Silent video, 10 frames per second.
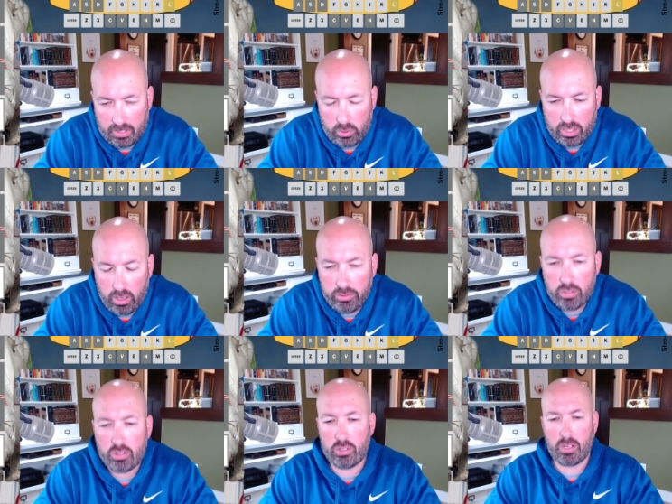because we could also
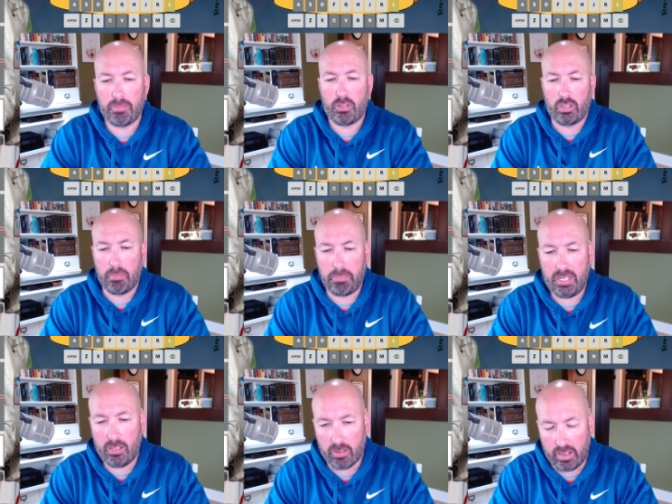do something with a
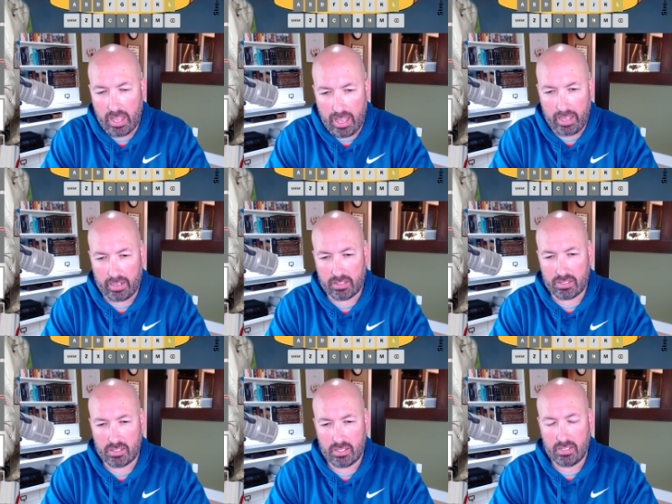B or an
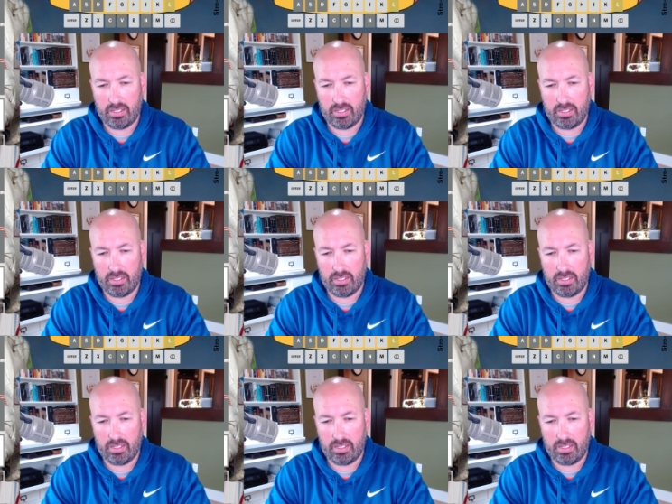X.